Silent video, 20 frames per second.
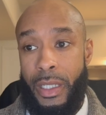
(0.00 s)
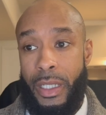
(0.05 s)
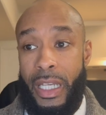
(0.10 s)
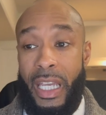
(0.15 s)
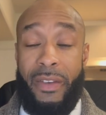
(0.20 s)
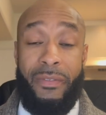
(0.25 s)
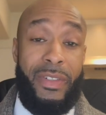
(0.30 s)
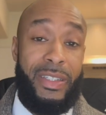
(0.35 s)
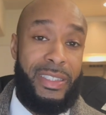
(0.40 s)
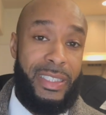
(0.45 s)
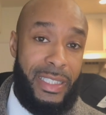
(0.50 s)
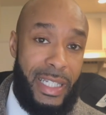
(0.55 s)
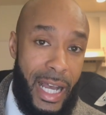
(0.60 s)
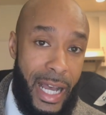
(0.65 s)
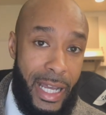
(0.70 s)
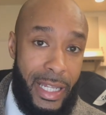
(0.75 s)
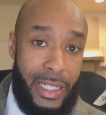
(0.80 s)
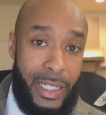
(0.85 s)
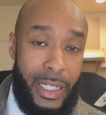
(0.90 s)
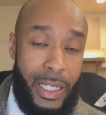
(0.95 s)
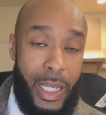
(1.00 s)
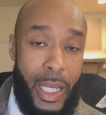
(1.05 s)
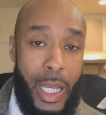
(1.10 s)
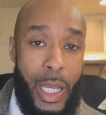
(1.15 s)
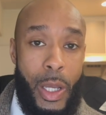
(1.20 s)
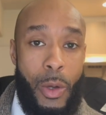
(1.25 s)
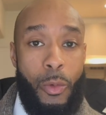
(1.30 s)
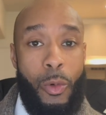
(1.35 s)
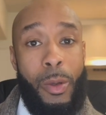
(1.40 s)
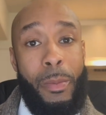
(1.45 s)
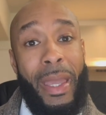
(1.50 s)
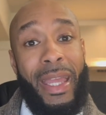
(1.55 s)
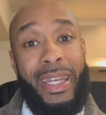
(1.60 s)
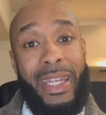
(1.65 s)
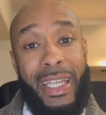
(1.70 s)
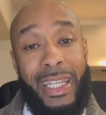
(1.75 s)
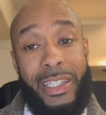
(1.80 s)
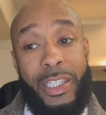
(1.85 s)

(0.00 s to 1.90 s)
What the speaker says: If it's not, we may need